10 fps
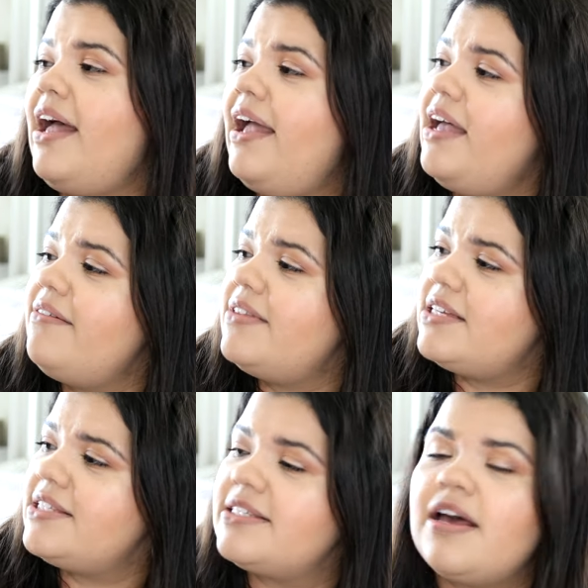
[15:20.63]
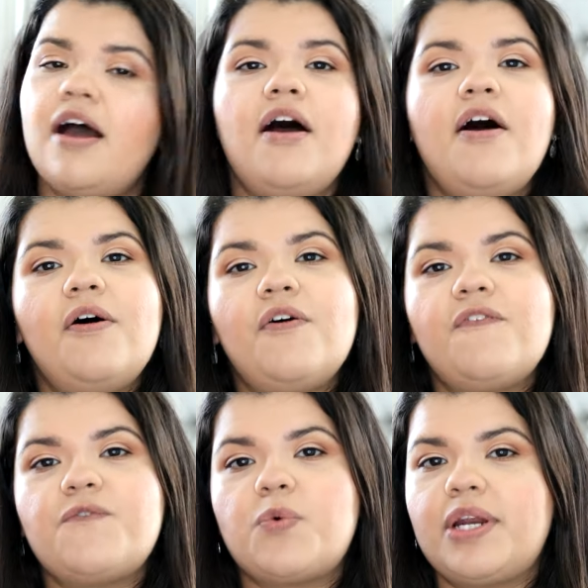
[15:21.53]
I have this
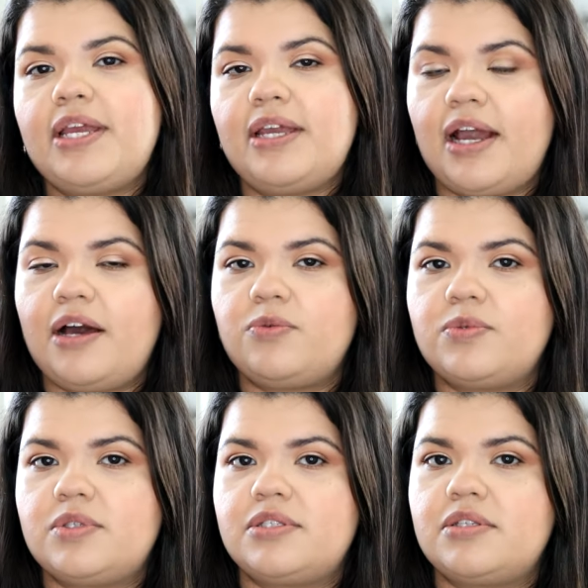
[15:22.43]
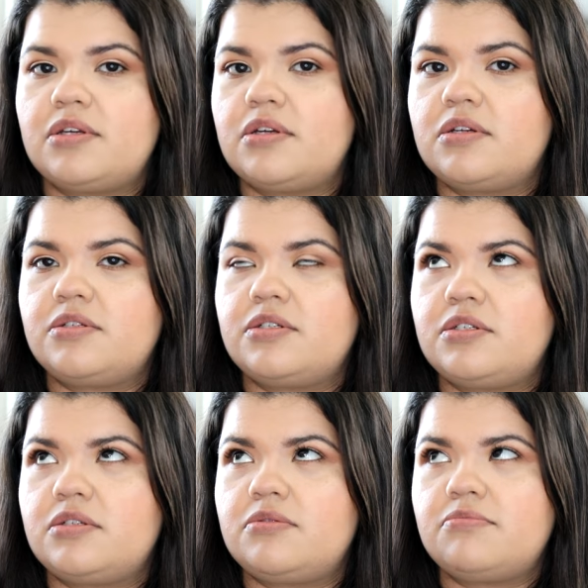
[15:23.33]
40 ounce,
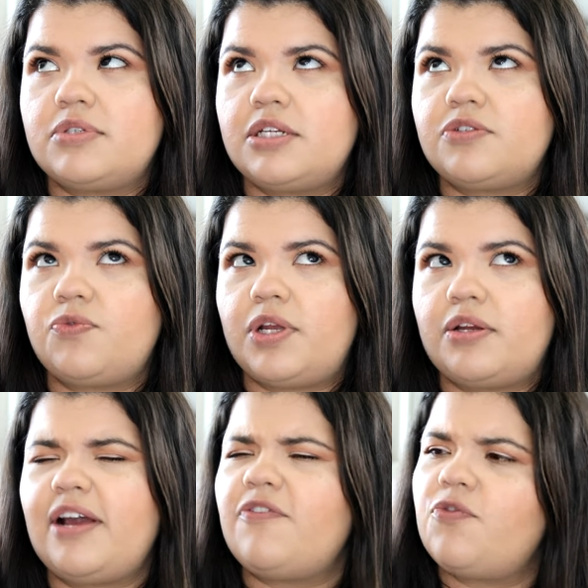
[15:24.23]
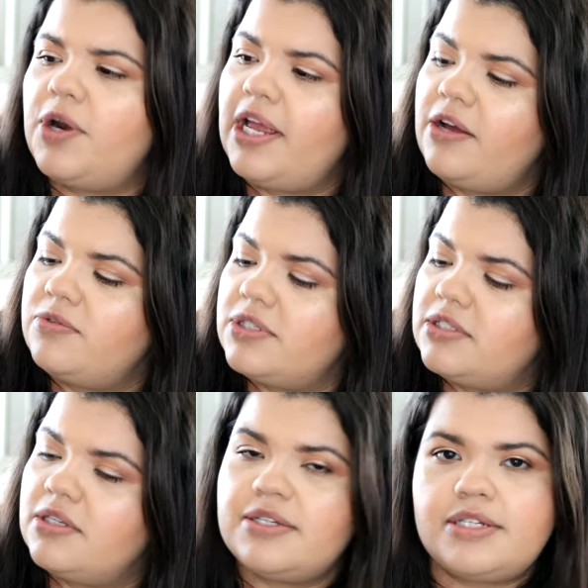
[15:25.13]
I think it's 40, yeah, 40
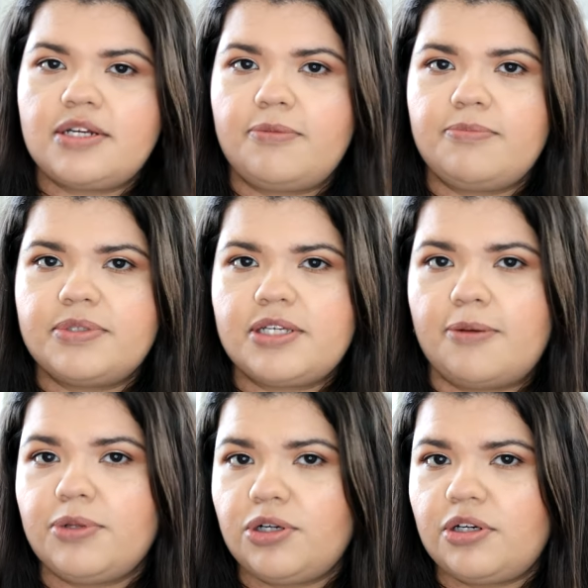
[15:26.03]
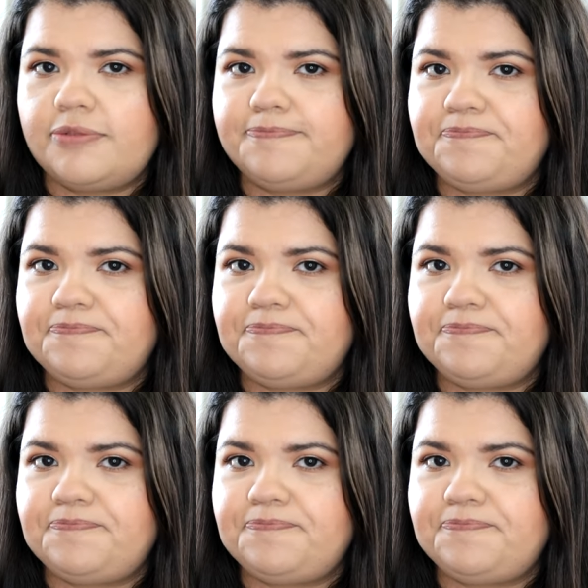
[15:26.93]
ounce tum tumbler.